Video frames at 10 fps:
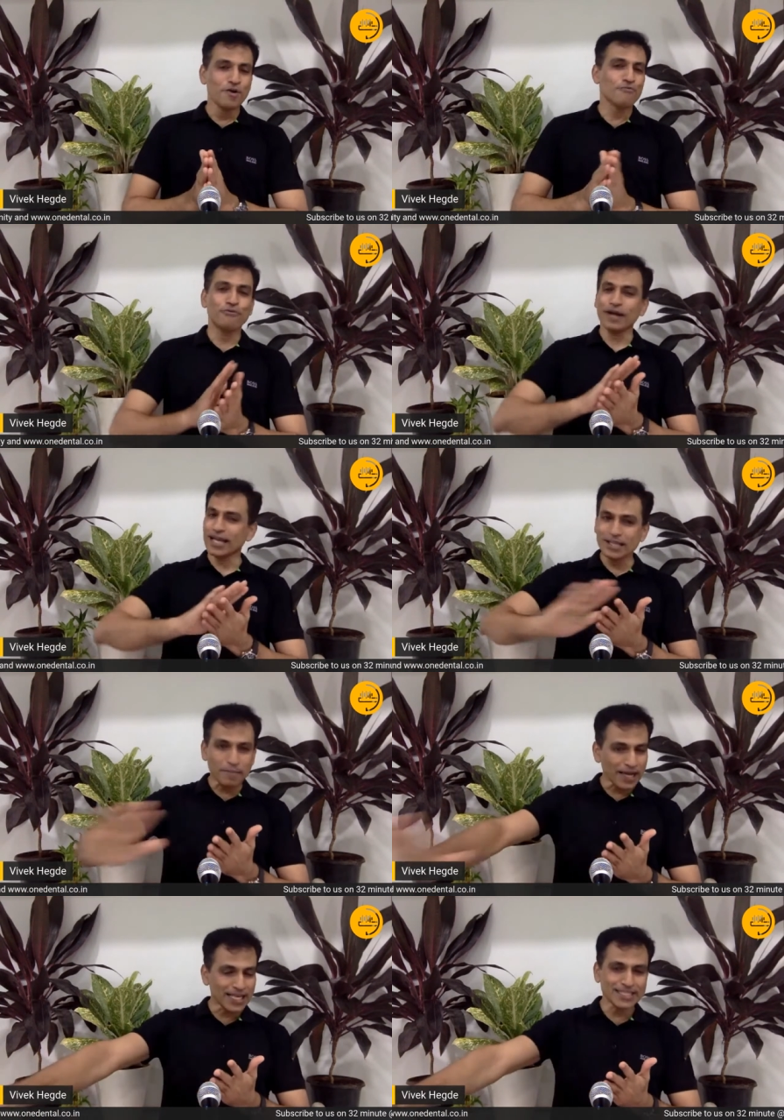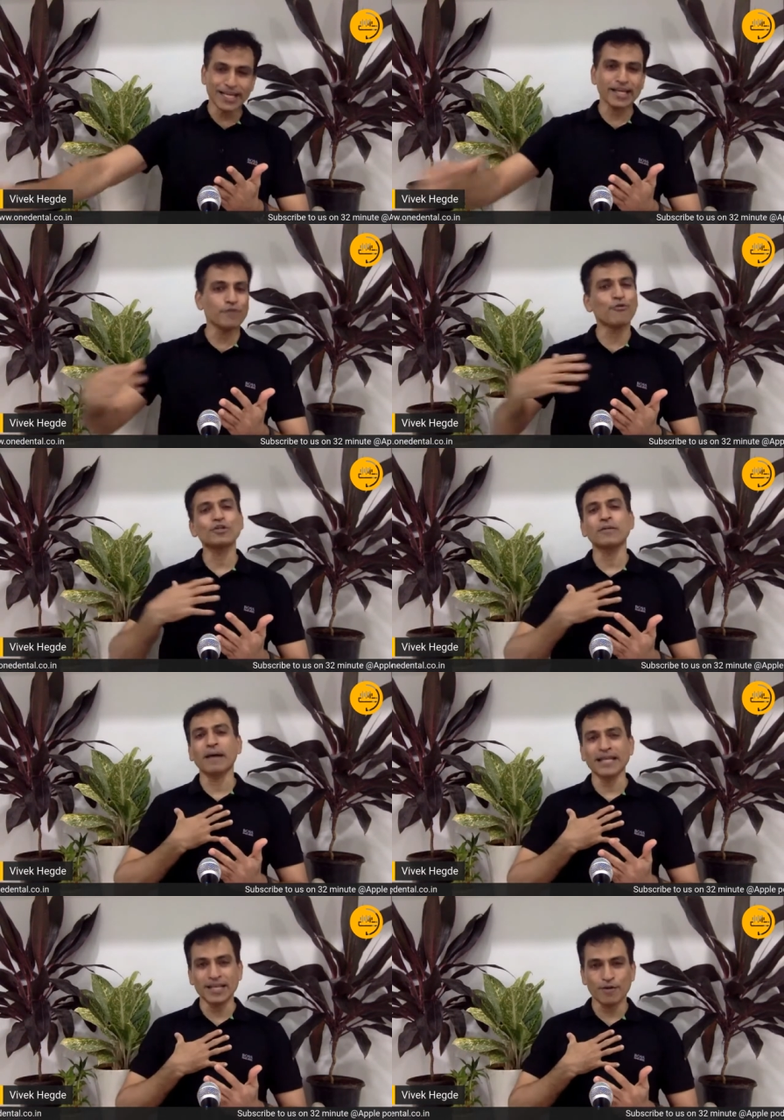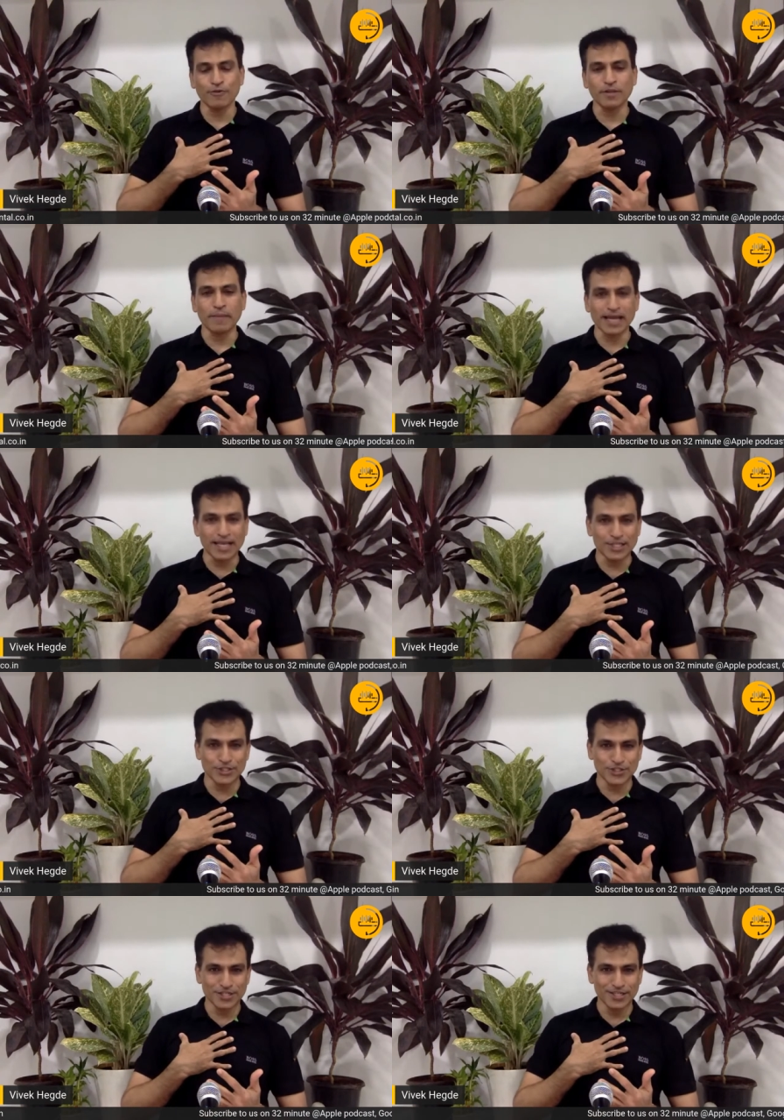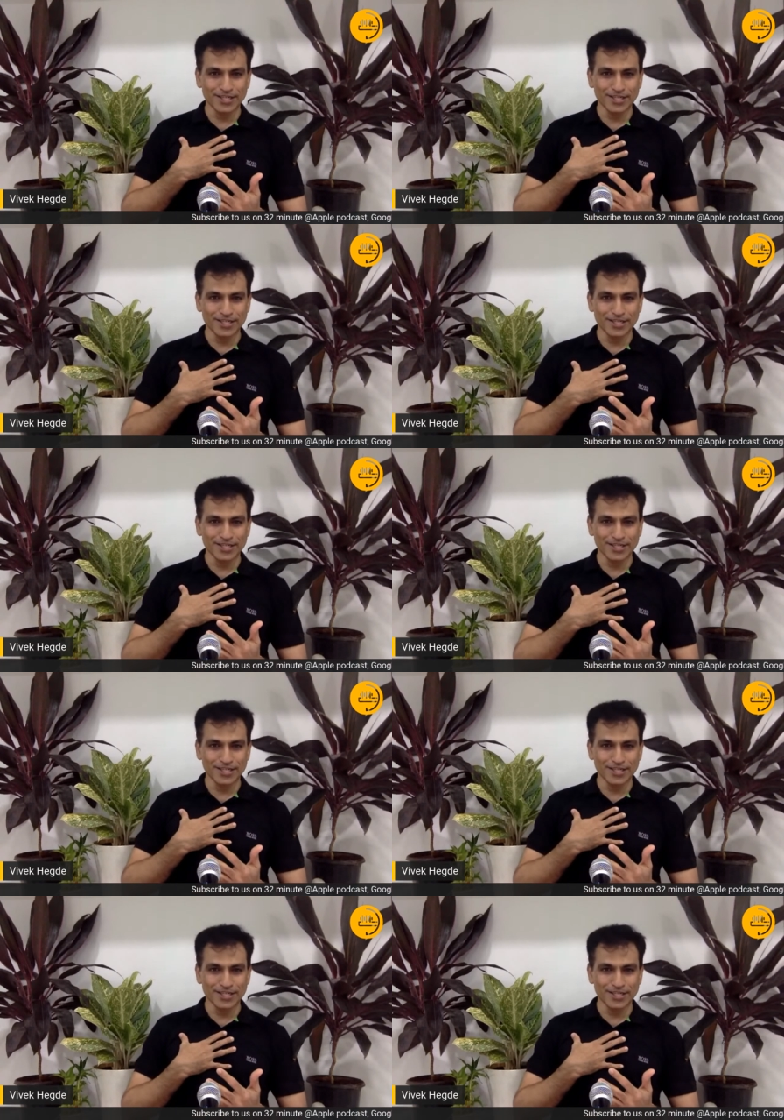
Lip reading: Forget the mileage, I can afford the money now for the mileage.